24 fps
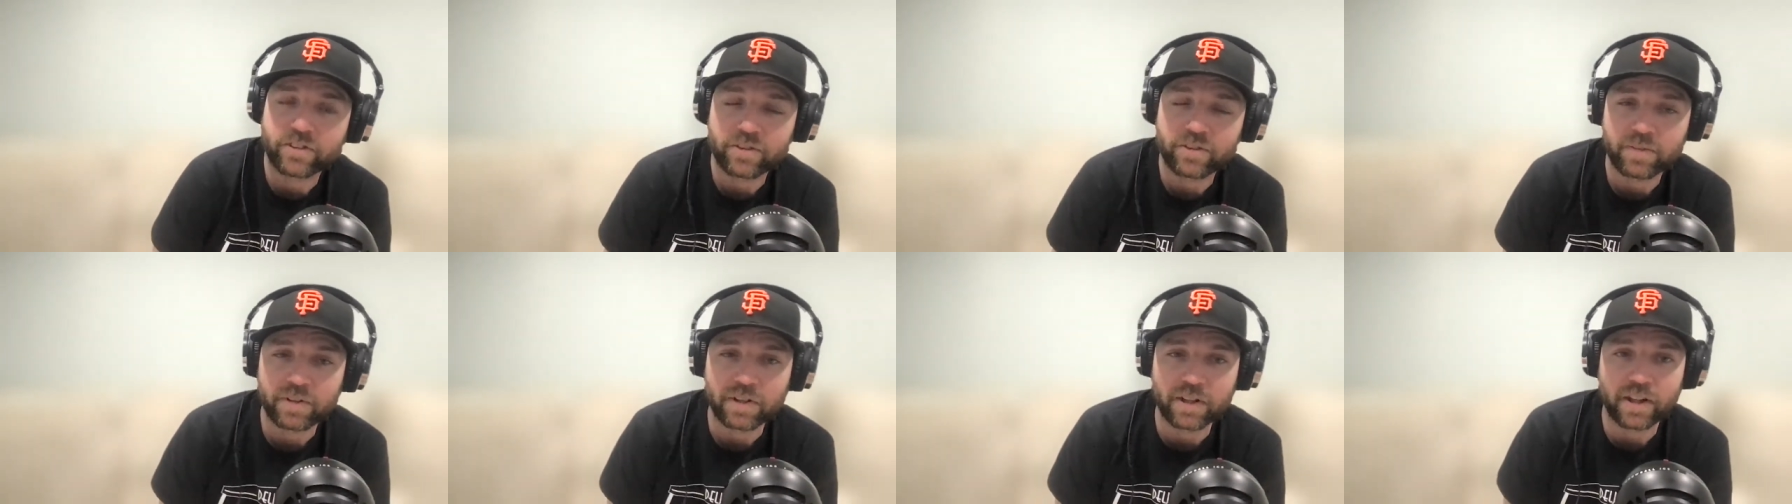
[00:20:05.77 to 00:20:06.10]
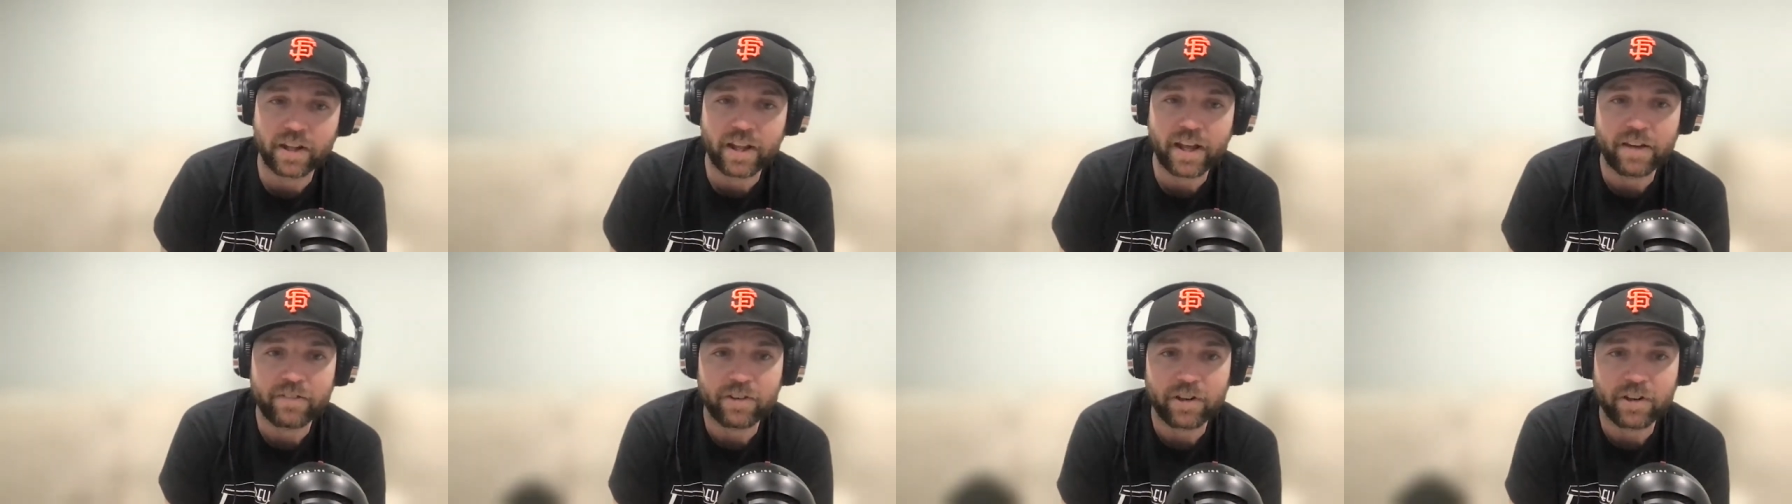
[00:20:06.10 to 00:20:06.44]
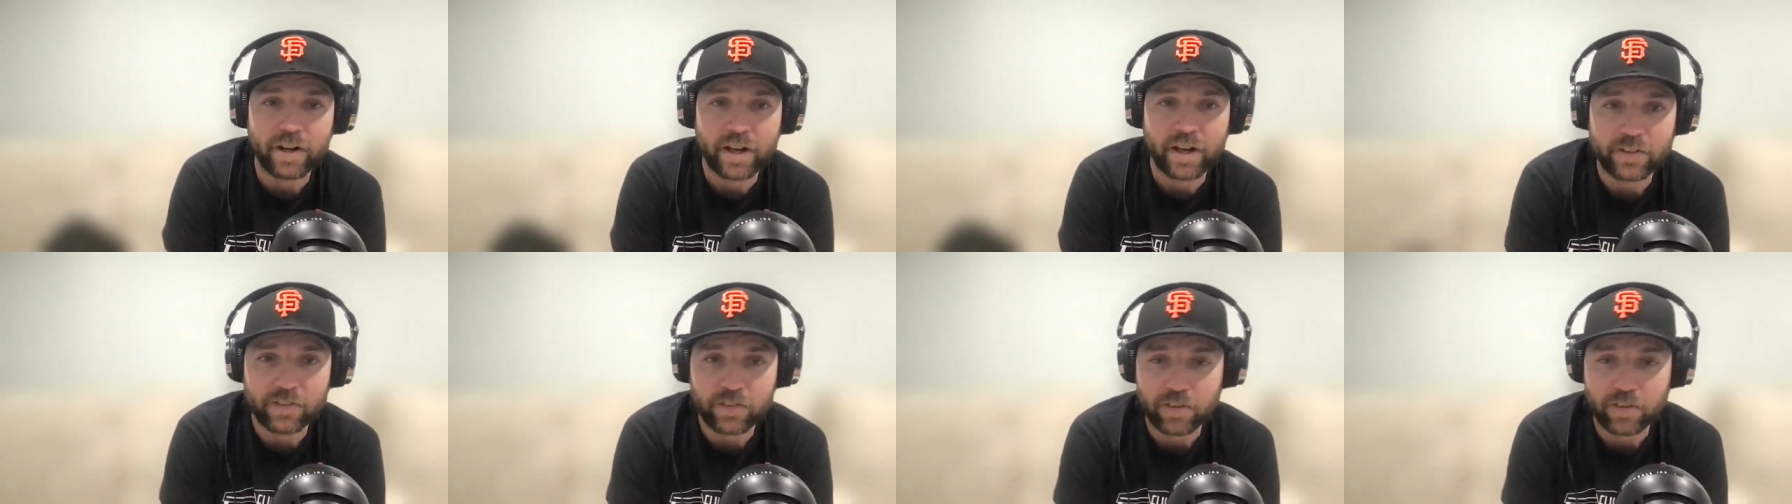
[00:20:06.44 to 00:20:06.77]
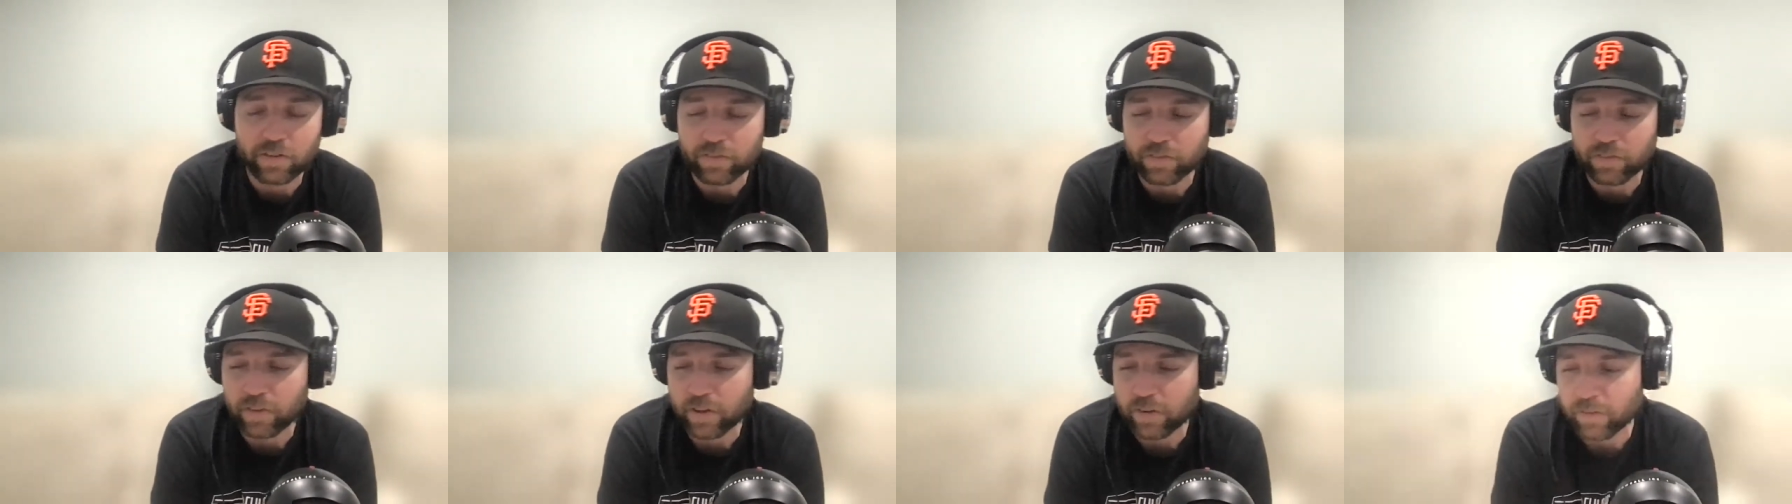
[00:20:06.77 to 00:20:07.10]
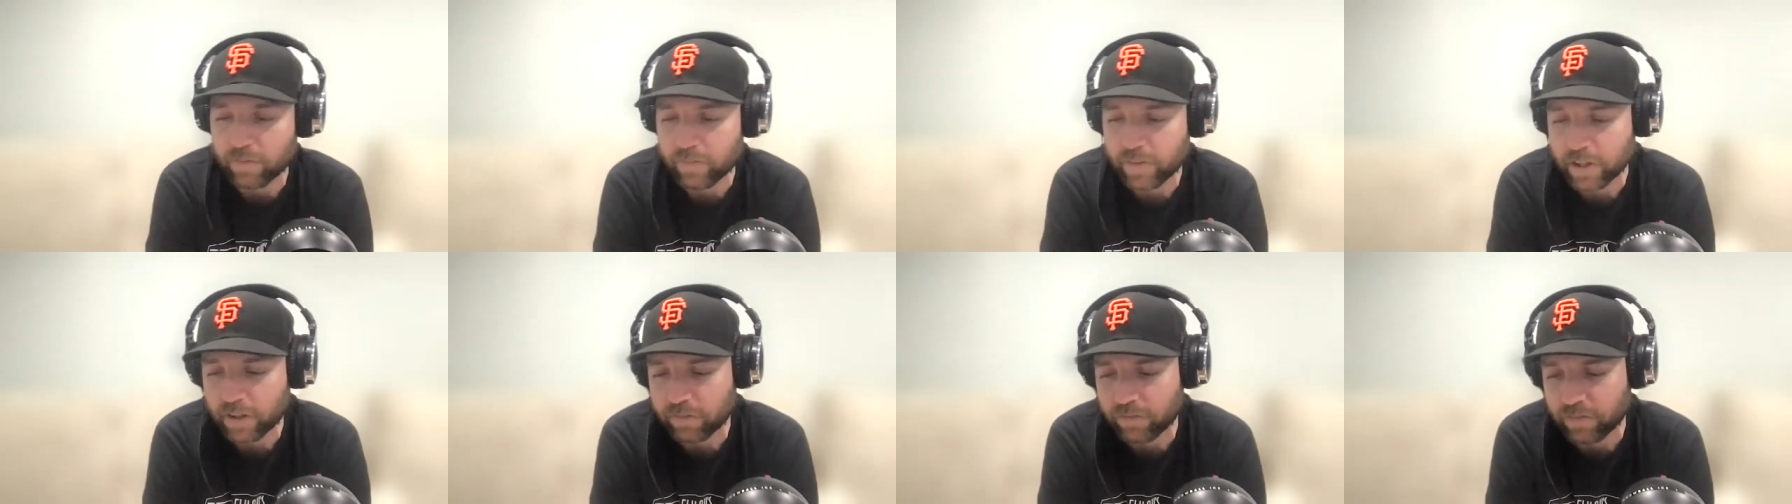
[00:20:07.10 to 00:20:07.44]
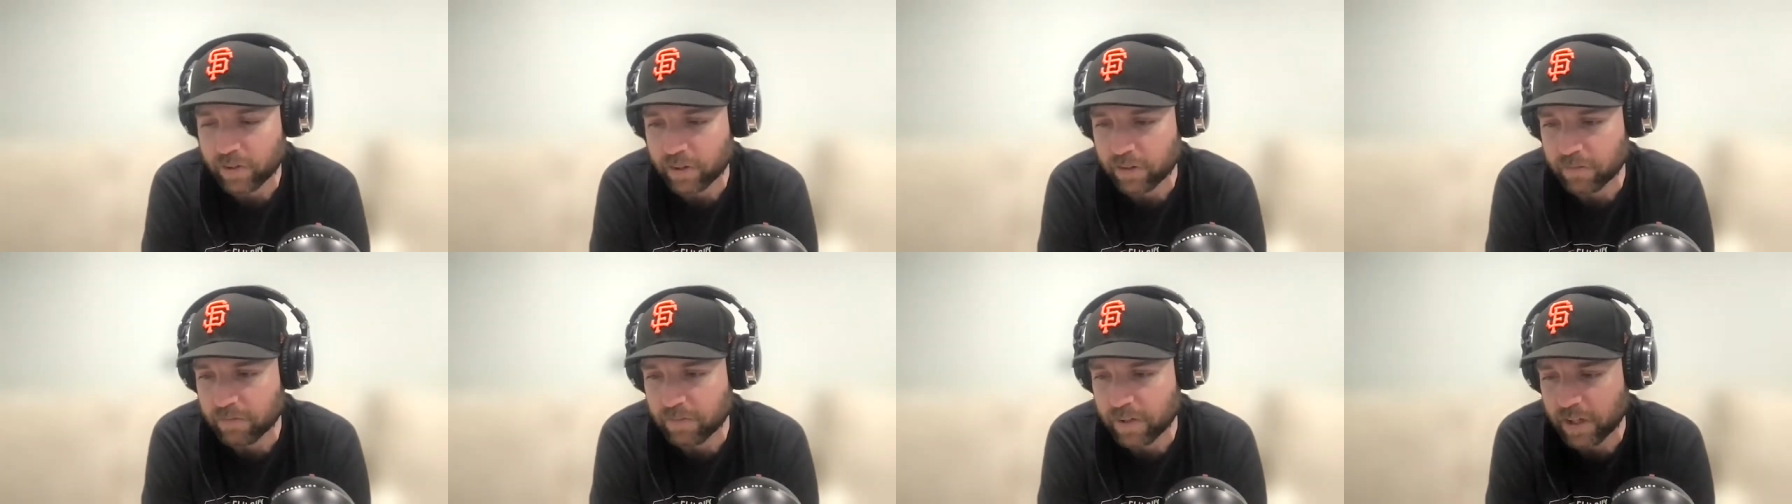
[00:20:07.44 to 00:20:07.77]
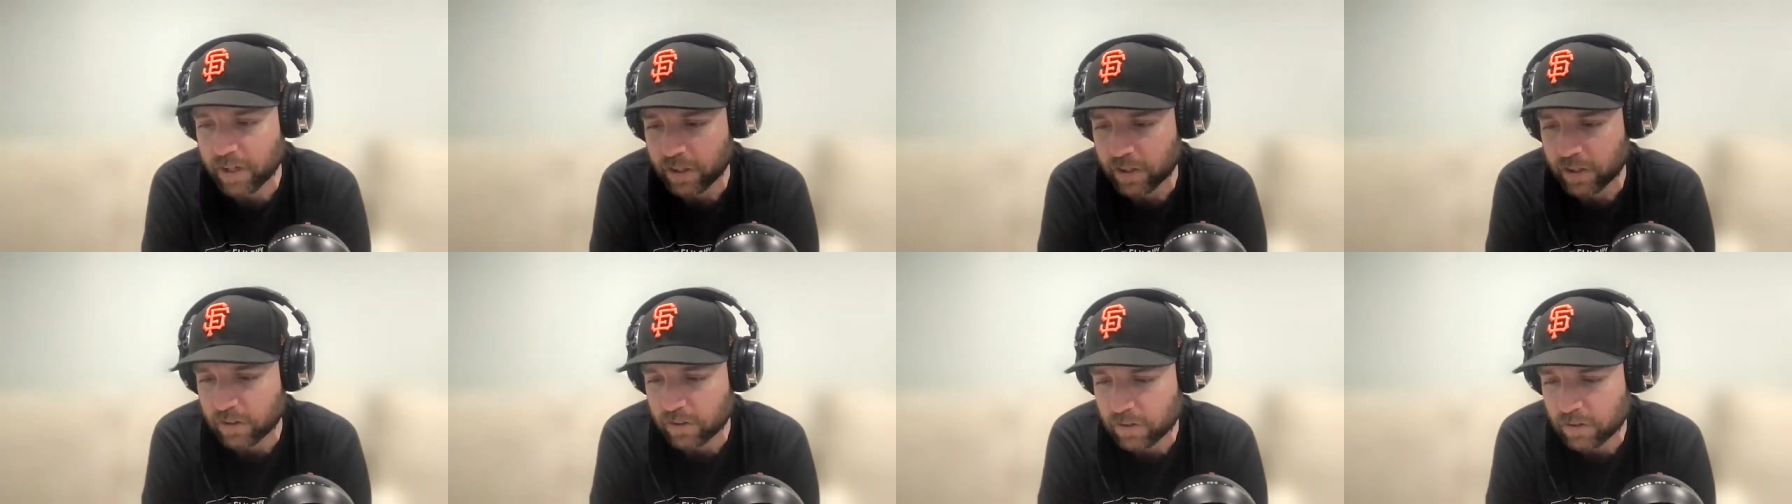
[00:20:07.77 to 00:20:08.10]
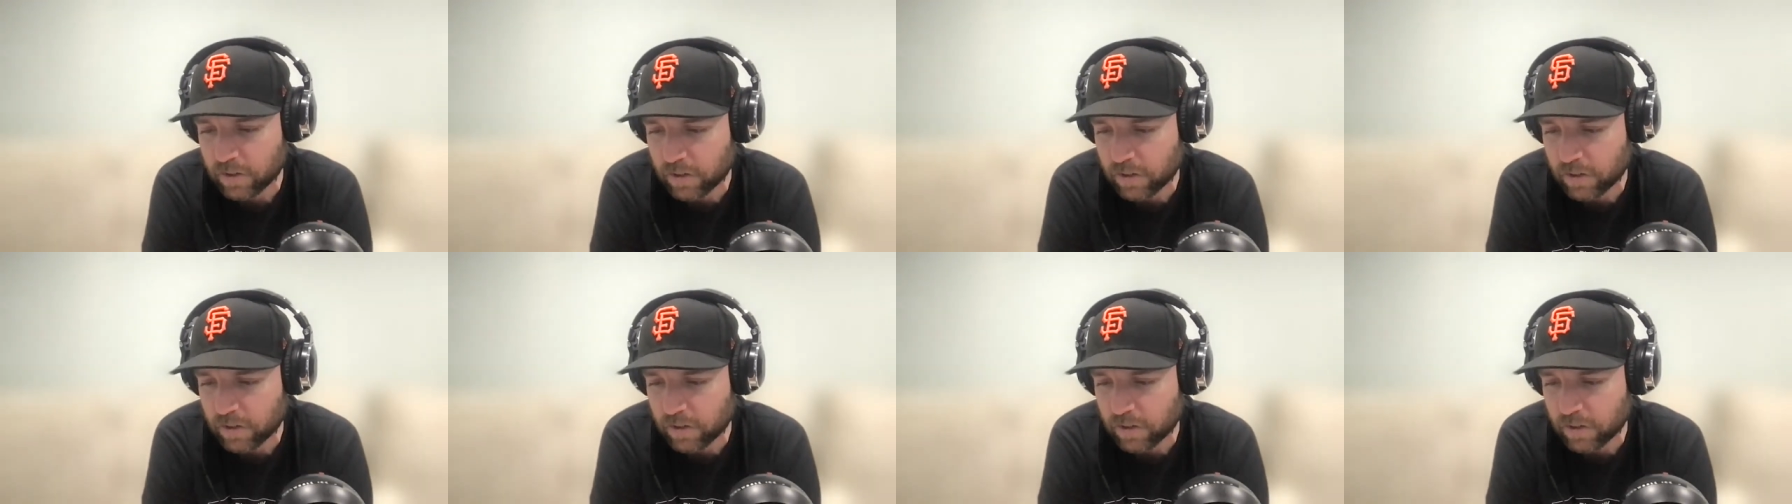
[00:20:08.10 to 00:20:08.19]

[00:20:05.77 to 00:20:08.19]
she'd be laughing her ass off if they were making fun of me.